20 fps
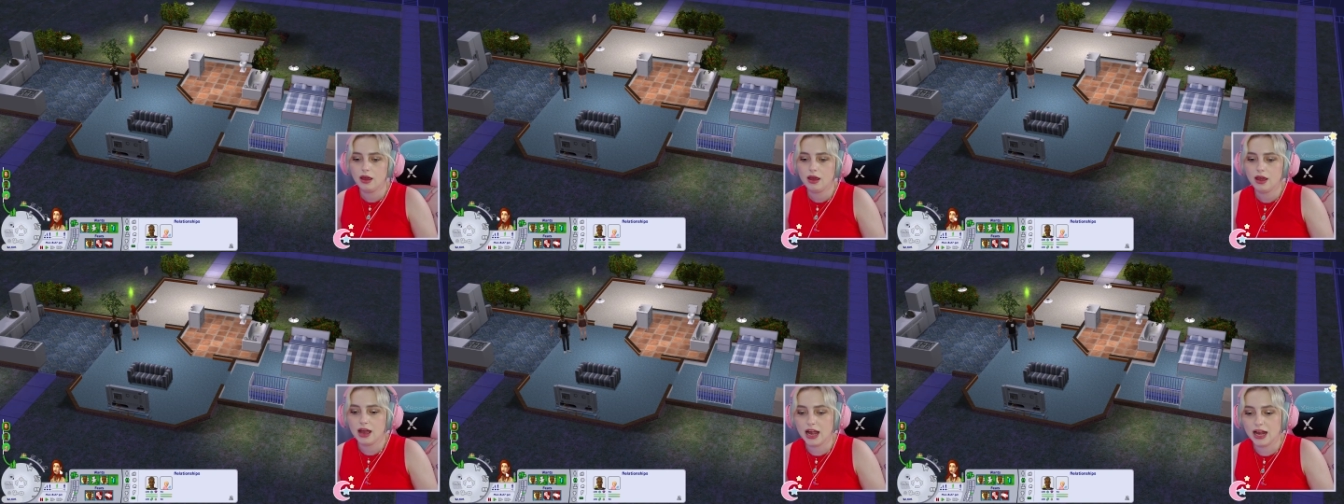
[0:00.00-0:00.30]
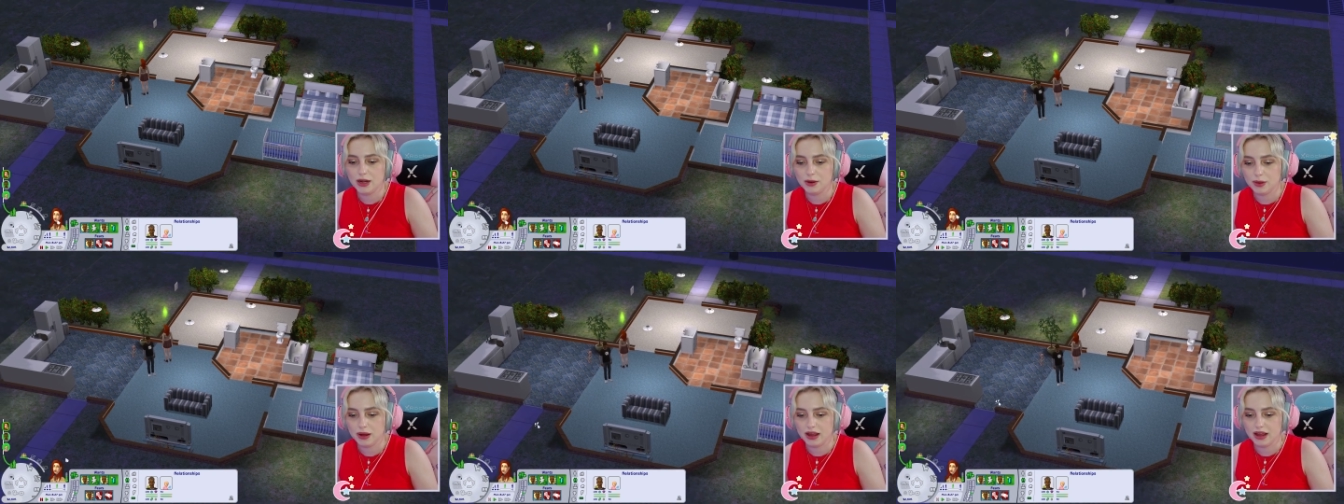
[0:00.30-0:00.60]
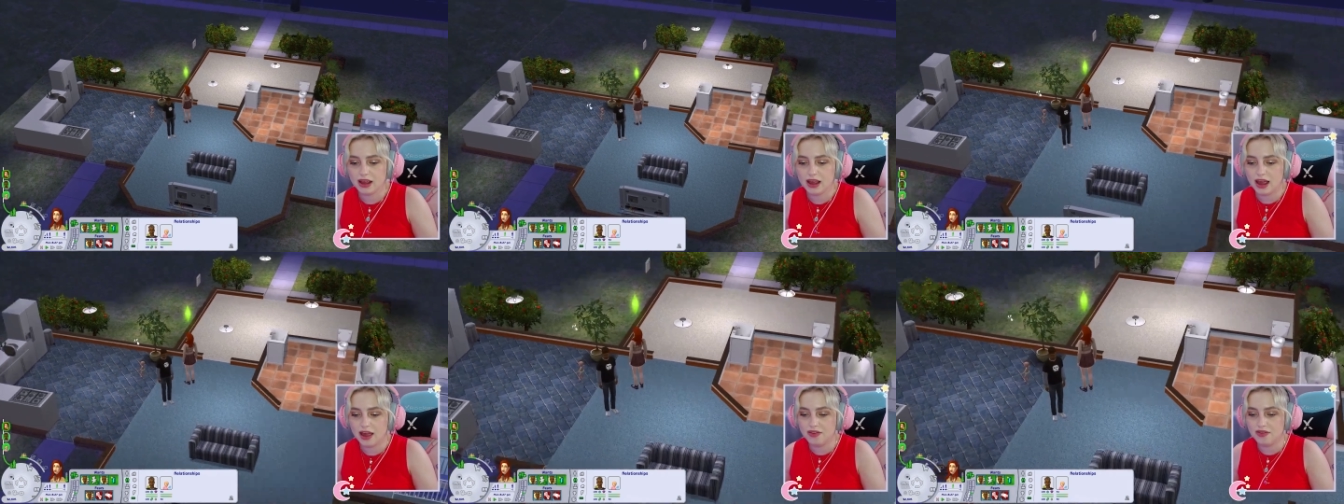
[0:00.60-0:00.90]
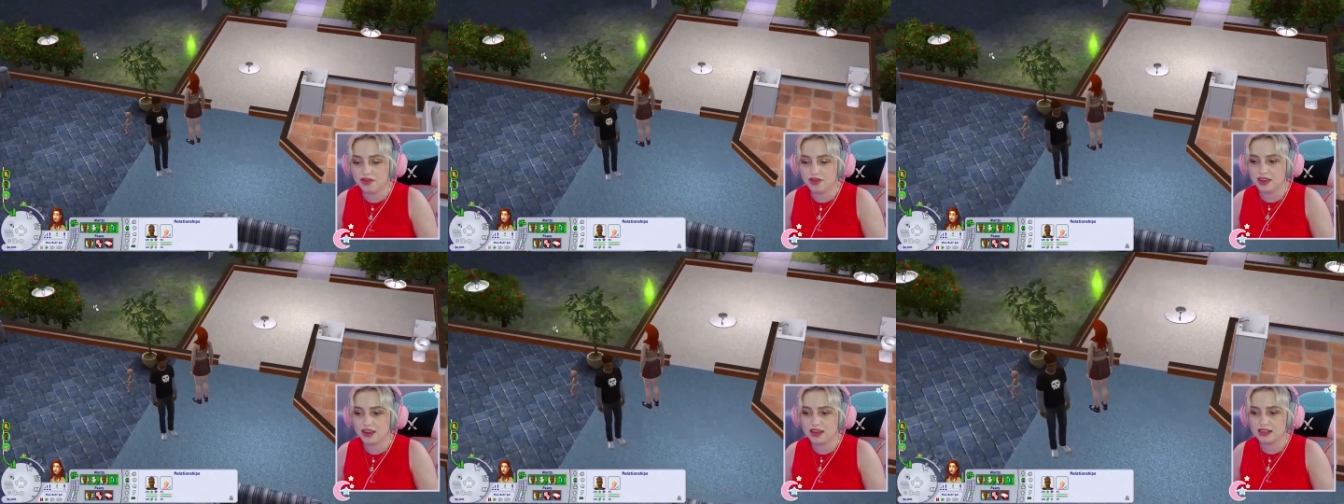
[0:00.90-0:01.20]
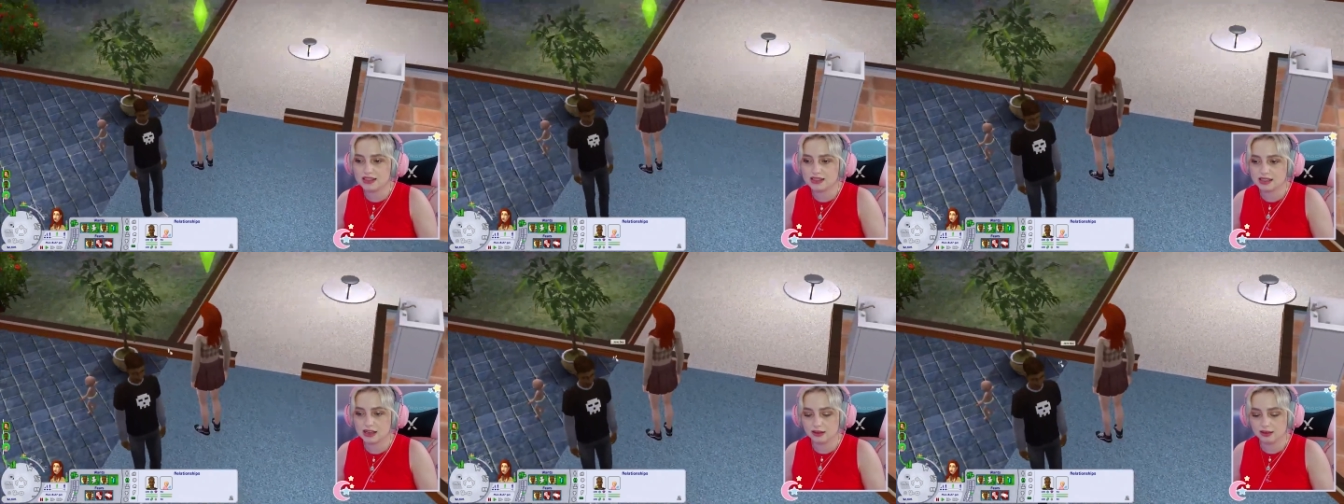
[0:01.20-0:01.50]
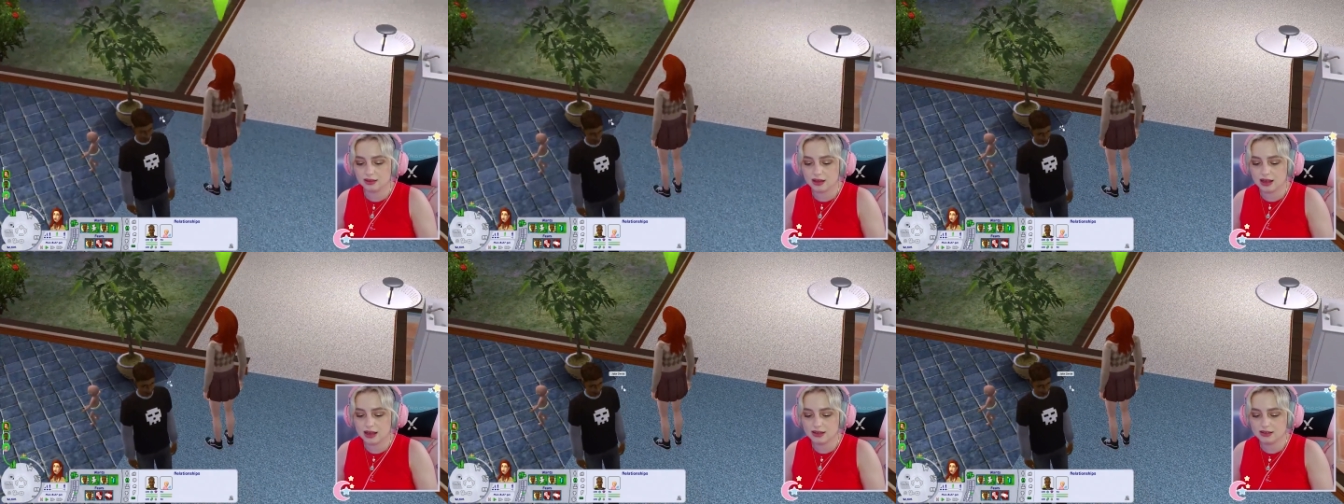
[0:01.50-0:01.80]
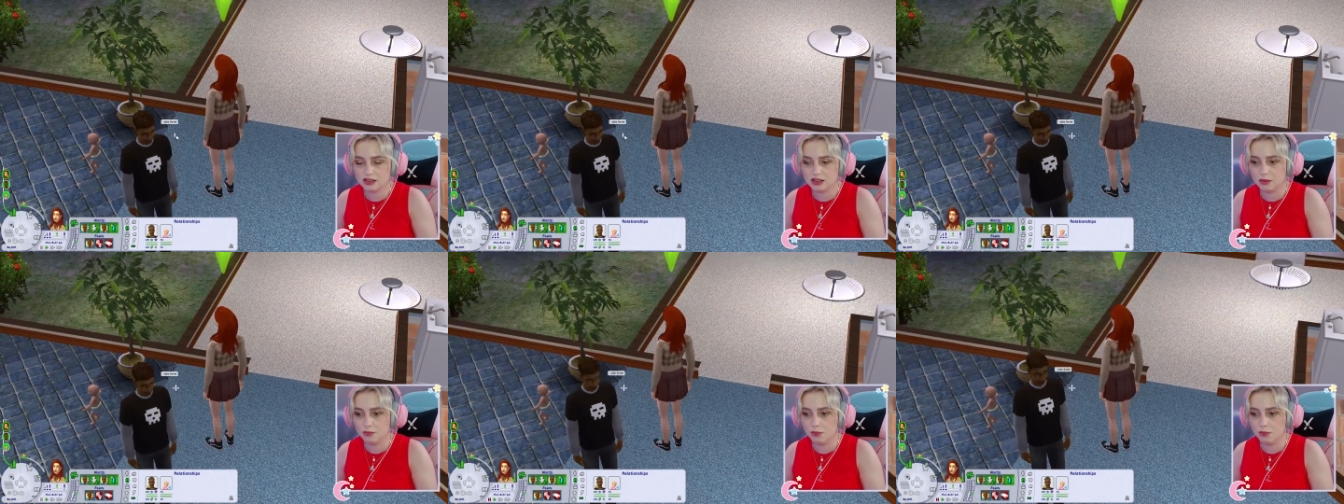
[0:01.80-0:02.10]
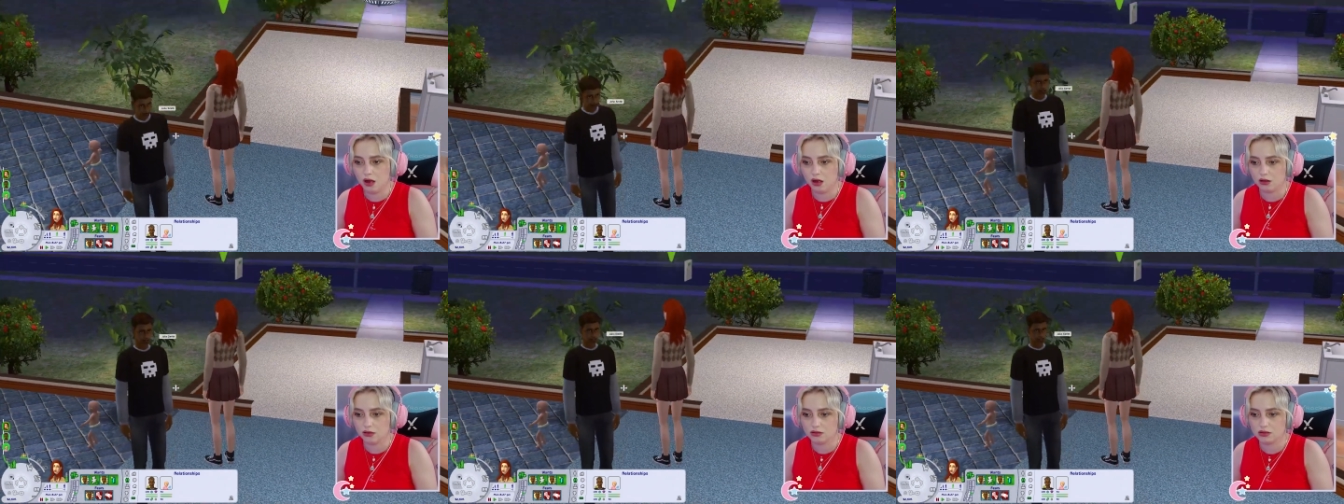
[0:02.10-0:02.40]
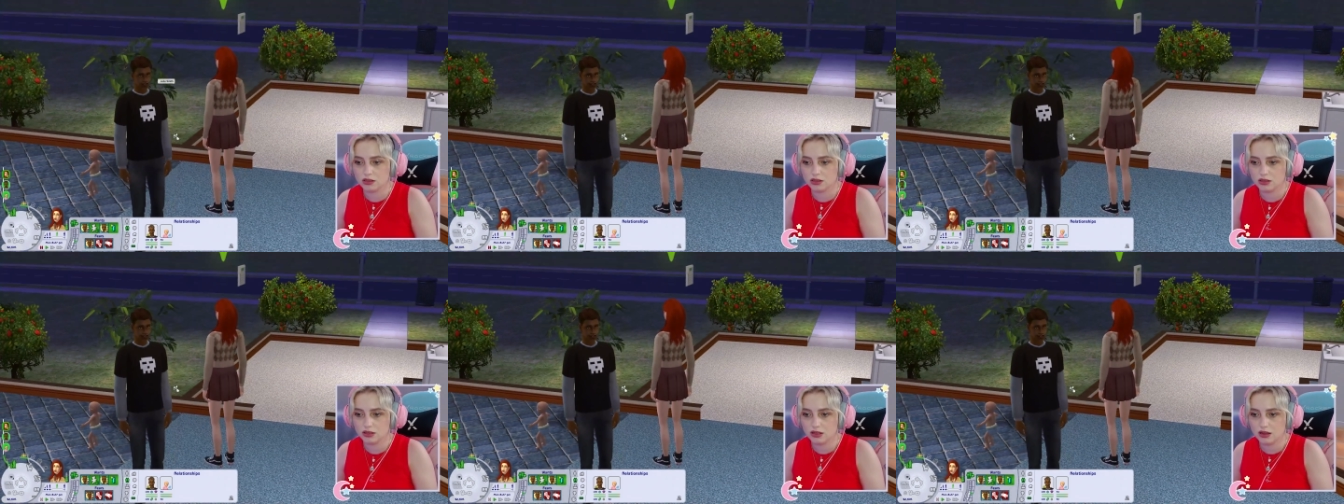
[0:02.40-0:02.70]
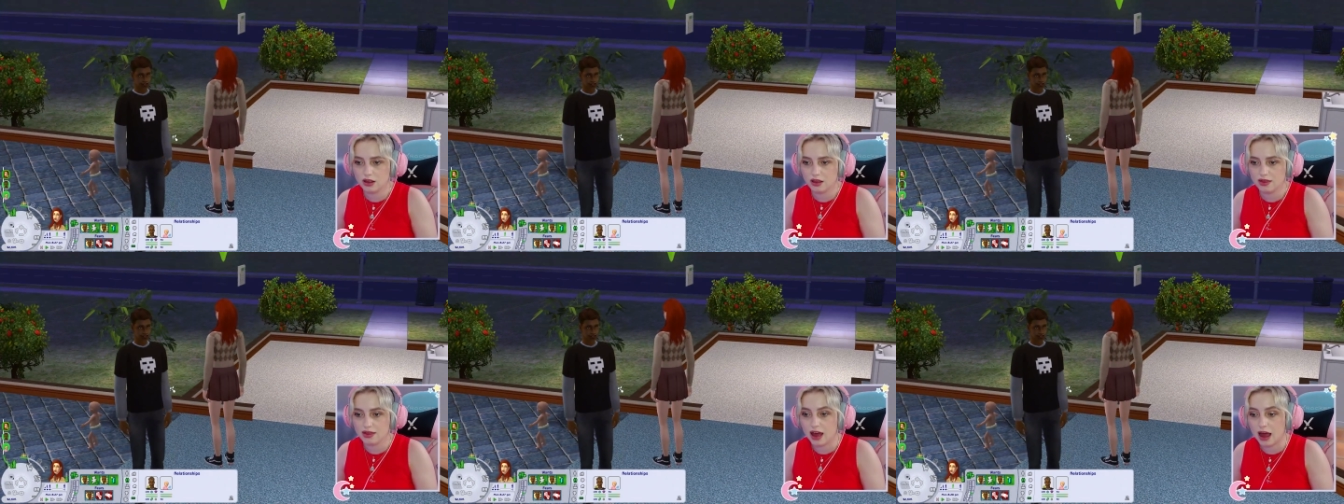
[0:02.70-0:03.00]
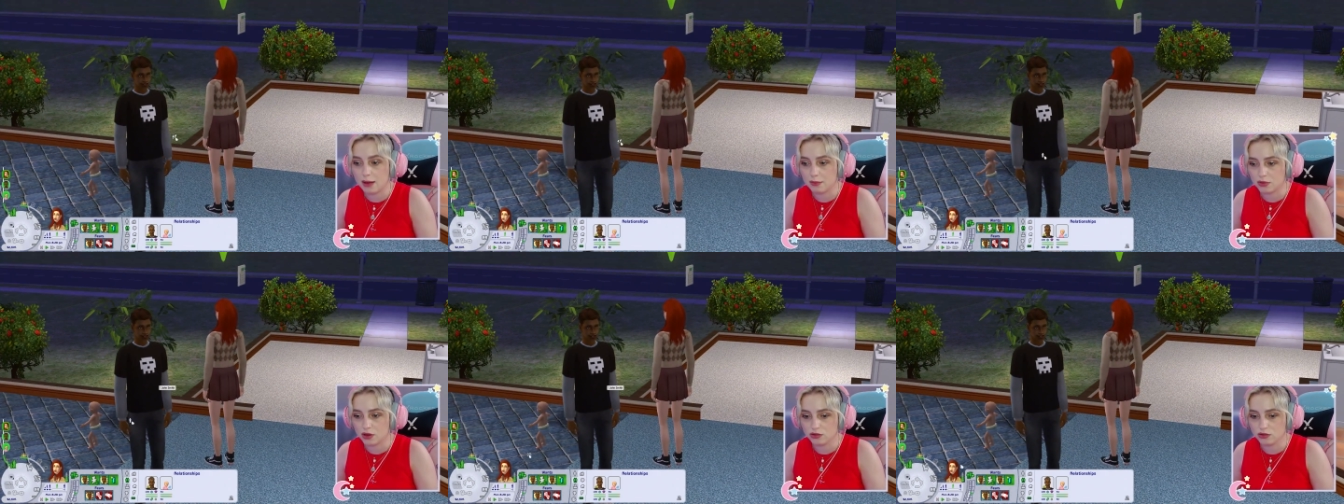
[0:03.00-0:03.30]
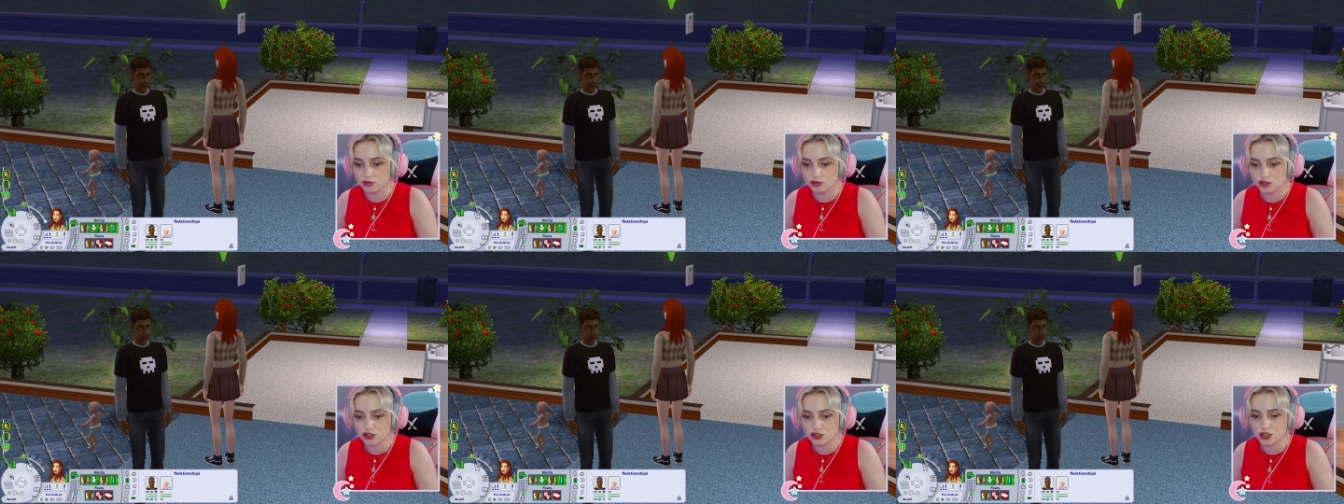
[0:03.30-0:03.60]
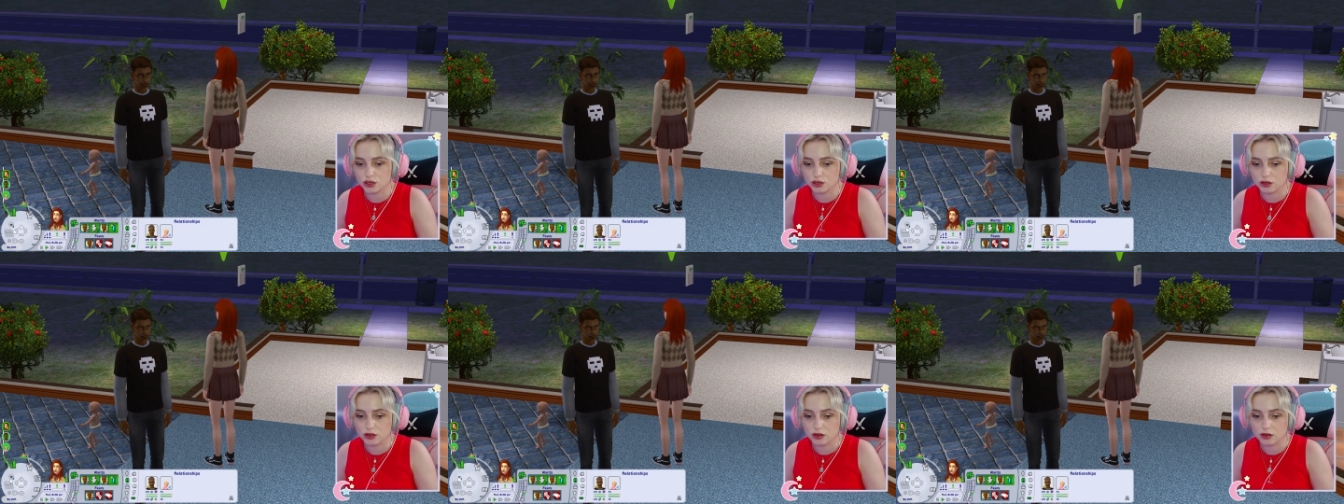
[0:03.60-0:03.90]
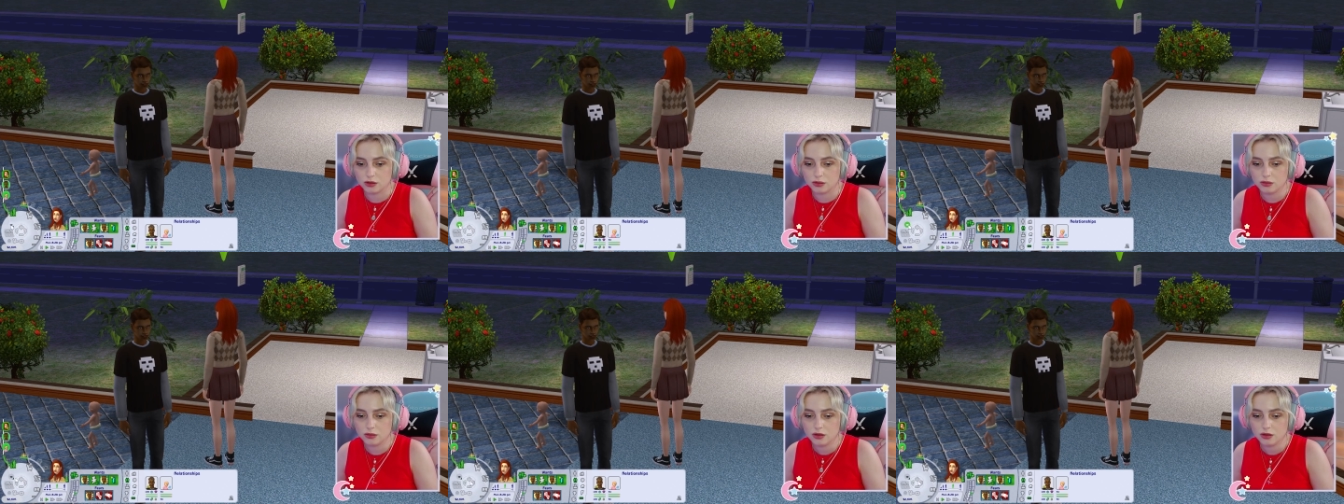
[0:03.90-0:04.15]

Anyway, and this last mod that I'm going to show you,